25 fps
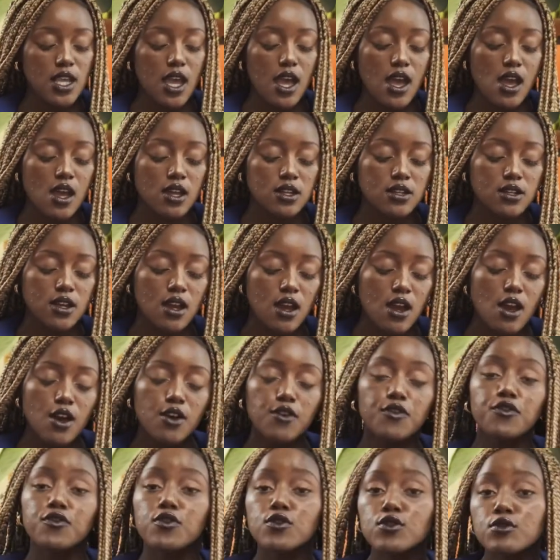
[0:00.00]
And
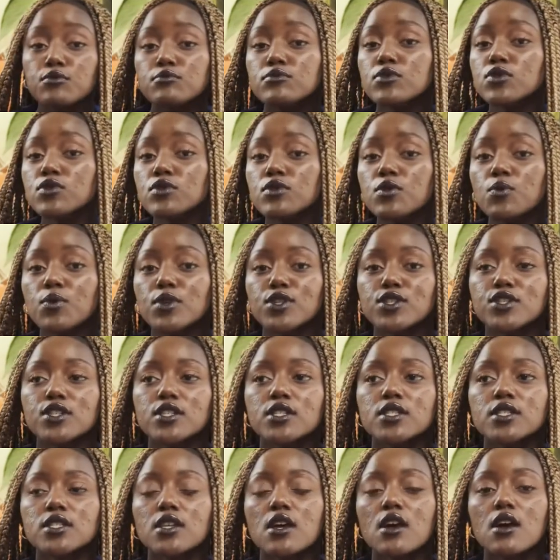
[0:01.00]
Full Moon, which
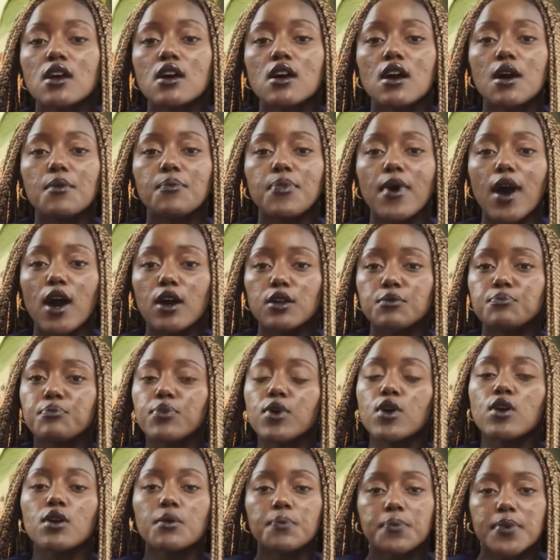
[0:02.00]
is about
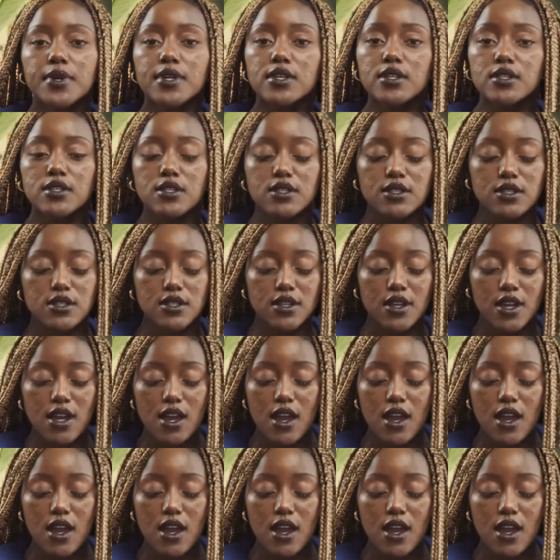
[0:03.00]
purpose.